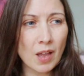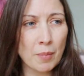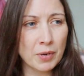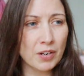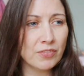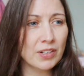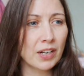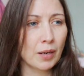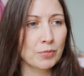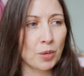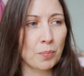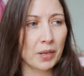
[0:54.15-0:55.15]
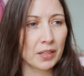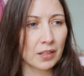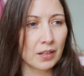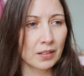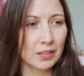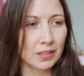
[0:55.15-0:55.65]
I mean, I feel like I'm jumping
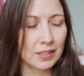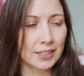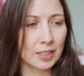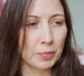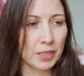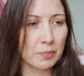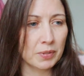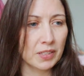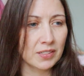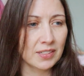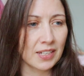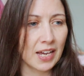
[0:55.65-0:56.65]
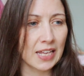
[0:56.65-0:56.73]
the gun a little bit because